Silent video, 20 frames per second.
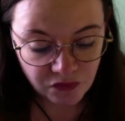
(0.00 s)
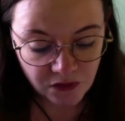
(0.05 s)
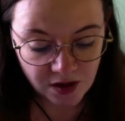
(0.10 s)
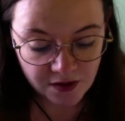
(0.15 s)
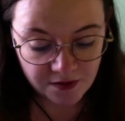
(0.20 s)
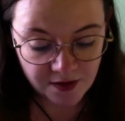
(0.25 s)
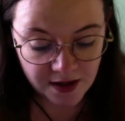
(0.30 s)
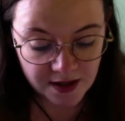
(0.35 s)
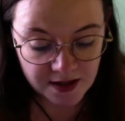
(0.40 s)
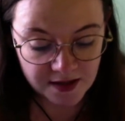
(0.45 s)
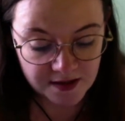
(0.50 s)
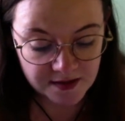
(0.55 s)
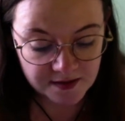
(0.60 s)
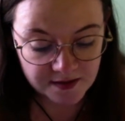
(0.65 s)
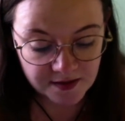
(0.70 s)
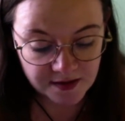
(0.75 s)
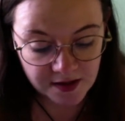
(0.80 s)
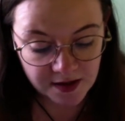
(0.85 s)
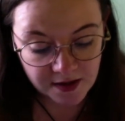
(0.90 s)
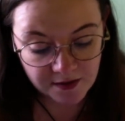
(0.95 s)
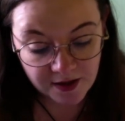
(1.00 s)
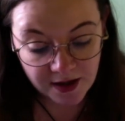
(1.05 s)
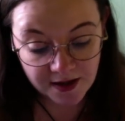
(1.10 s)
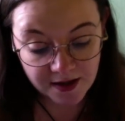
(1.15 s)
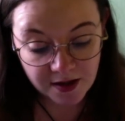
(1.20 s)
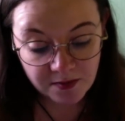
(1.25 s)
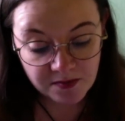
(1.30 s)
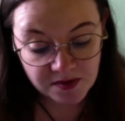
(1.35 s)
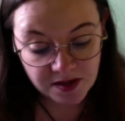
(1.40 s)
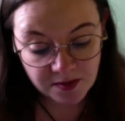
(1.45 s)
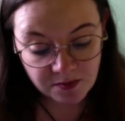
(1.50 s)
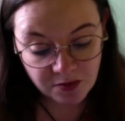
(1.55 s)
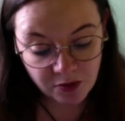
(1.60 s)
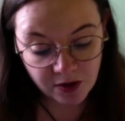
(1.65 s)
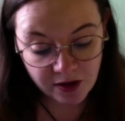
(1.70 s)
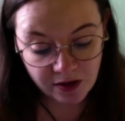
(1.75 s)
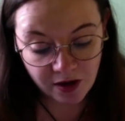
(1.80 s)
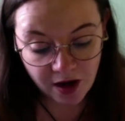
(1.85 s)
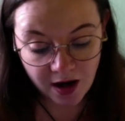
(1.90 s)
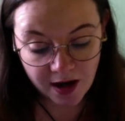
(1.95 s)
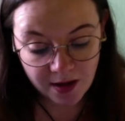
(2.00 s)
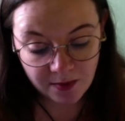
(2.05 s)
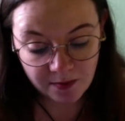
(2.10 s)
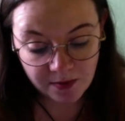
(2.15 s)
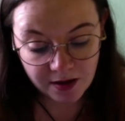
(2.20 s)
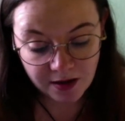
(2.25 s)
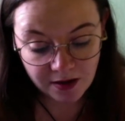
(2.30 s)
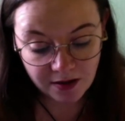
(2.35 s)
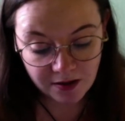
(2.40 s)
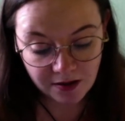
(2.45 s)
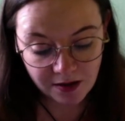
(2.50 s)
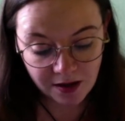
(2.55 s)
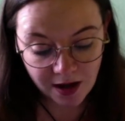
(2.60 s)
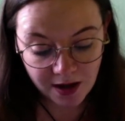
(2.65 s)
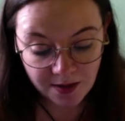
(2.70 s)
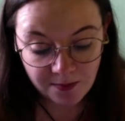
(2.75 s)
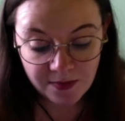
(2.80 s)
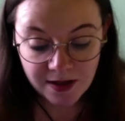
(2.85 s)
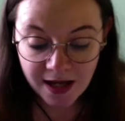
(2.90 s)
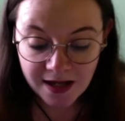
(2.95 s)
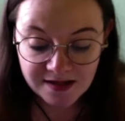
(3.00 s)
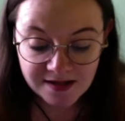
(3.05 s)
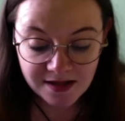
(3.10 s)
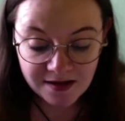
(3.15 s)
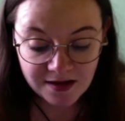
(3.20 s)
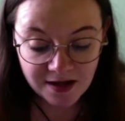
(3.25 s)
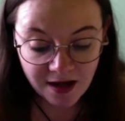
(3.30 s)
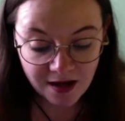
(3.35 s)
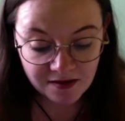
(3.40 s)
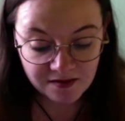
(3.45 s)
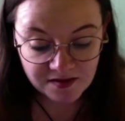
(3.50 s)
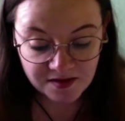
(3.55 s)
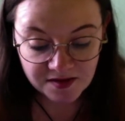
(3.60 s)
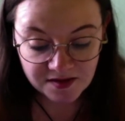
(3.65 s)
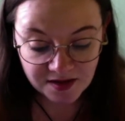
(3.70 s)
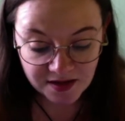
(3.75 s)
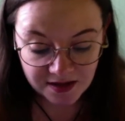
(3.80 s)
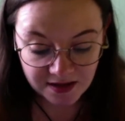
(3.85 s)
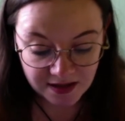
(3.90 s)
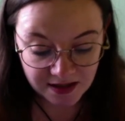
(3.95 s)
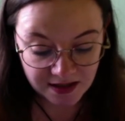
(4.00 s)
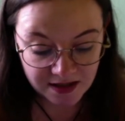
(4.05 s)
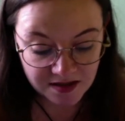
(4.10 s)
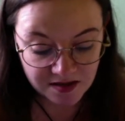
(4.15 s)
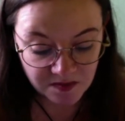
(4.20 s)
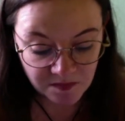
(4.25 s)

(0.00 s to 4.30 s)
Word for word: That is that comes up with I am gonna I am getting the answers I need.